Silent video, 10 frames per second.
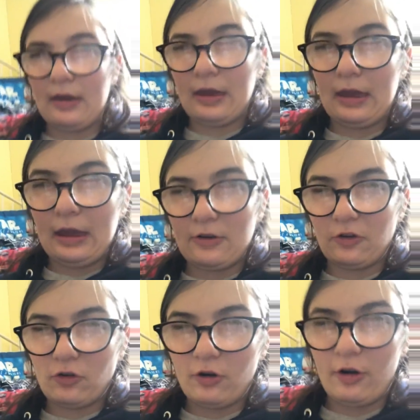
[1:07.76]

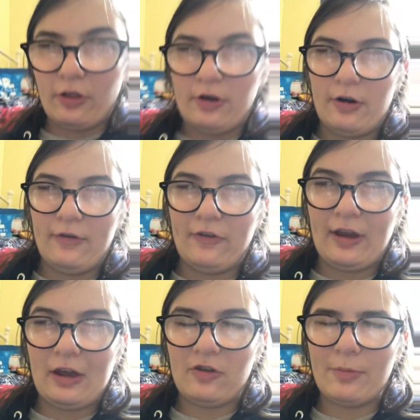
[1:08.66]
And turn on the
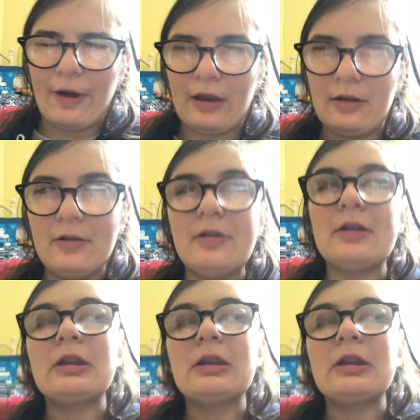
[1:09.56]
notification button.